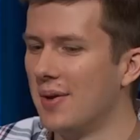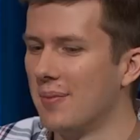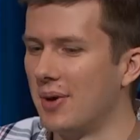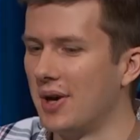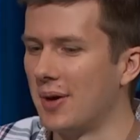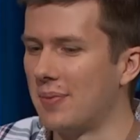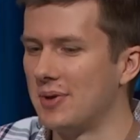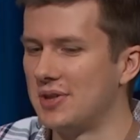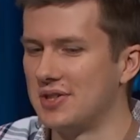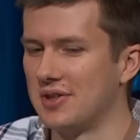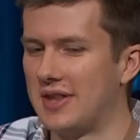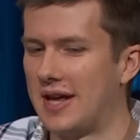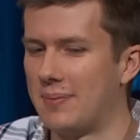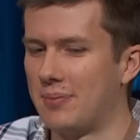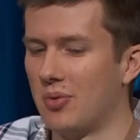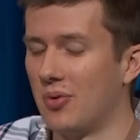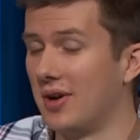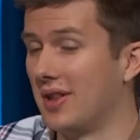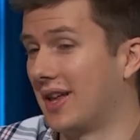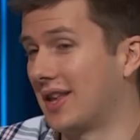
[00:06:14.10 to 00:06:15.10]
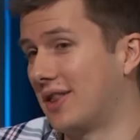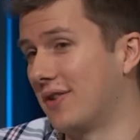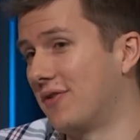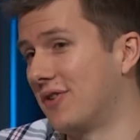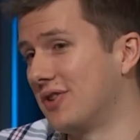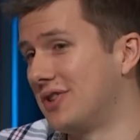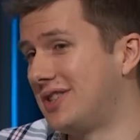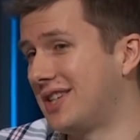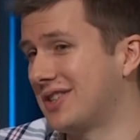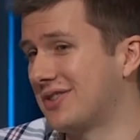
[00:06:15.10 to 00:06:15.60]
But up until that point, like the
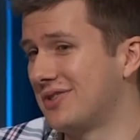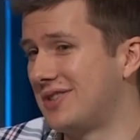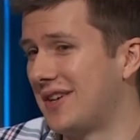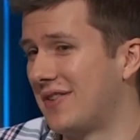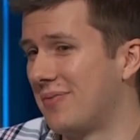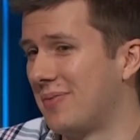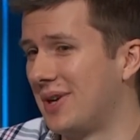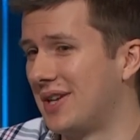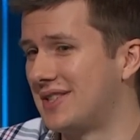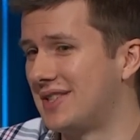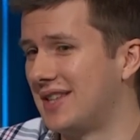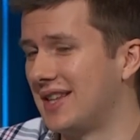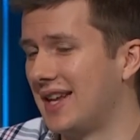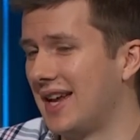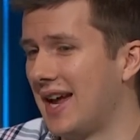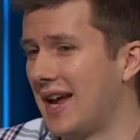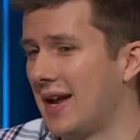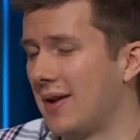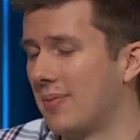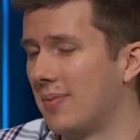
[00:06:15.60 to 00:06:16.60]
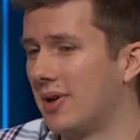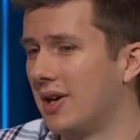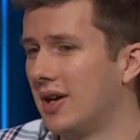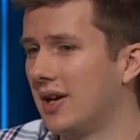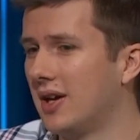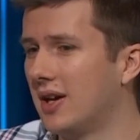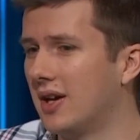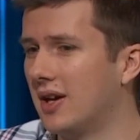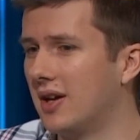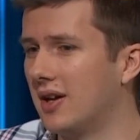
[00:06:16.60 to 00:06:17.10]
first 6 or 7 minutes of the game,
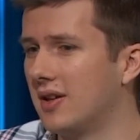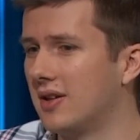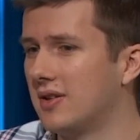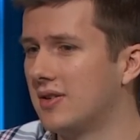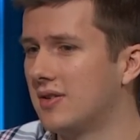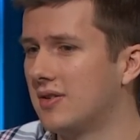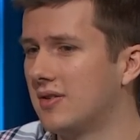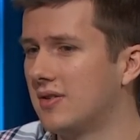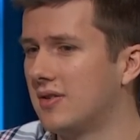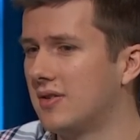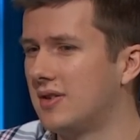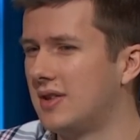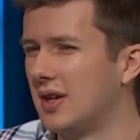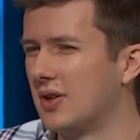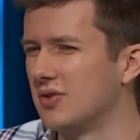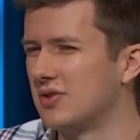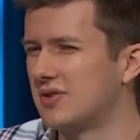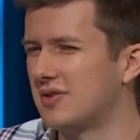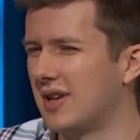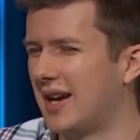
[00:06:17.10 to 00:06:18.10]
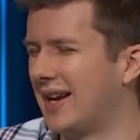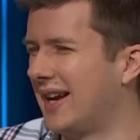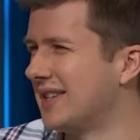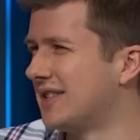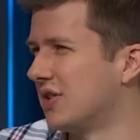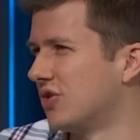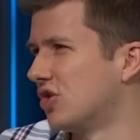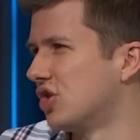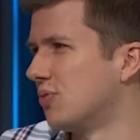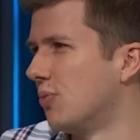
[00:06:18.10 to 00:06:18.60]
I
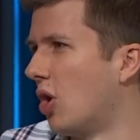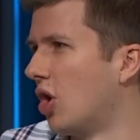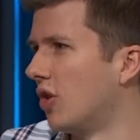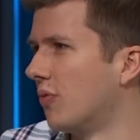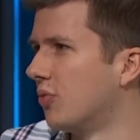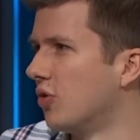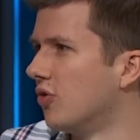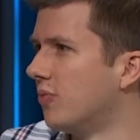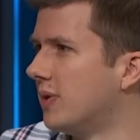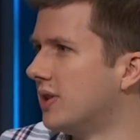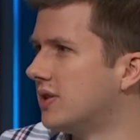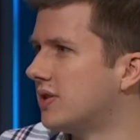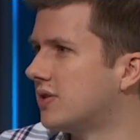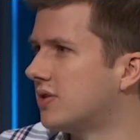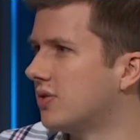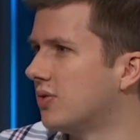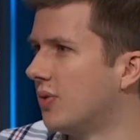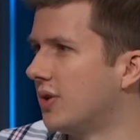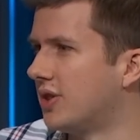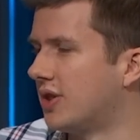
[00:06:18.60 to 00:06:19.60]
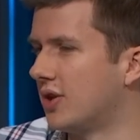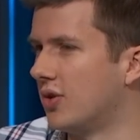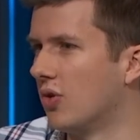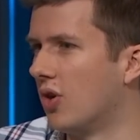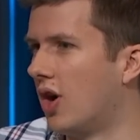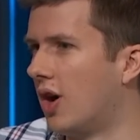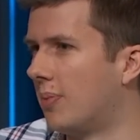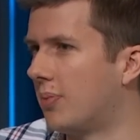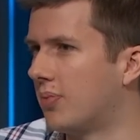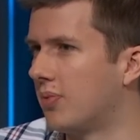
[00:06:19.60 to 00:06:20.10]
guess there's small improvements with the
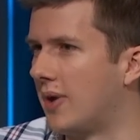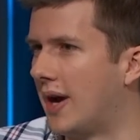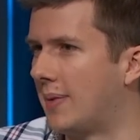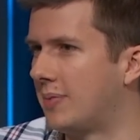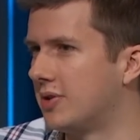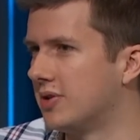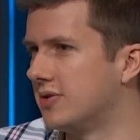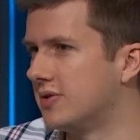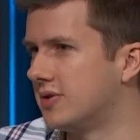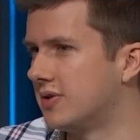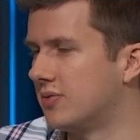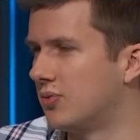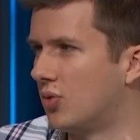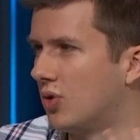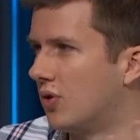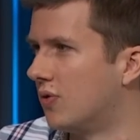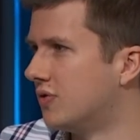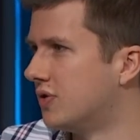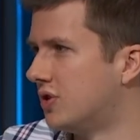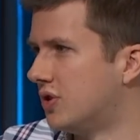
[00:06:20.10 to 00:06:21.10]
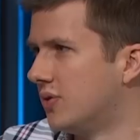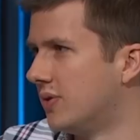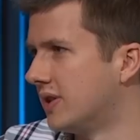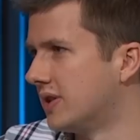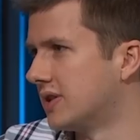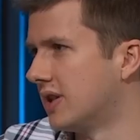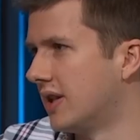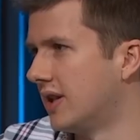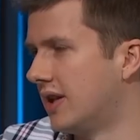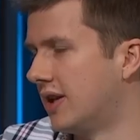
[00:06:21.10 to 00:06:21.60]
Gromp, Raptors, and Wolves
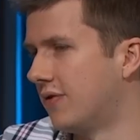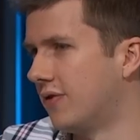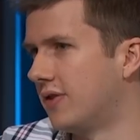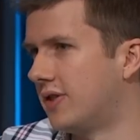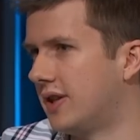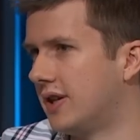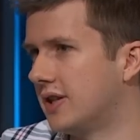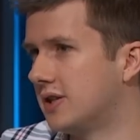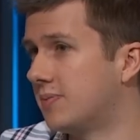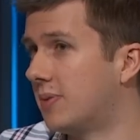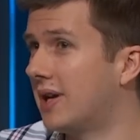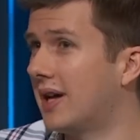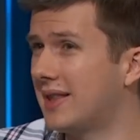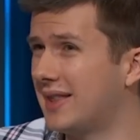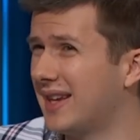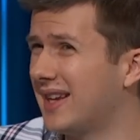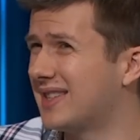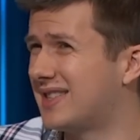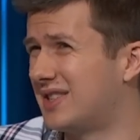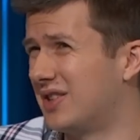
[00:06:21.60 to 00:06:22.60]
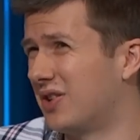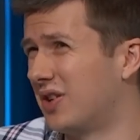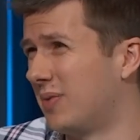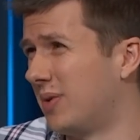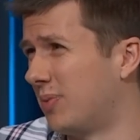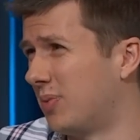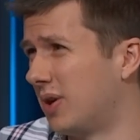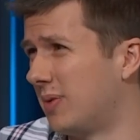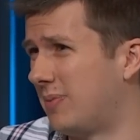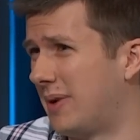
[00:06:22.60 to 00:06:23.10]
doing slightly different things. But I think it's still going
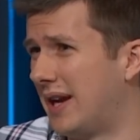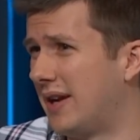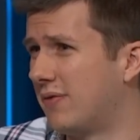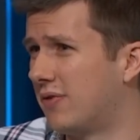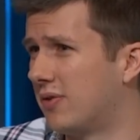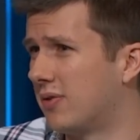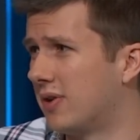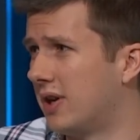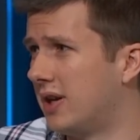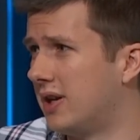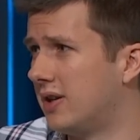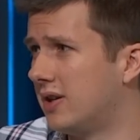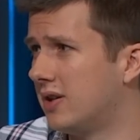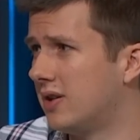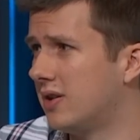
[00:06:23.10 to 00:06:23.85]
to be pretty painful, right?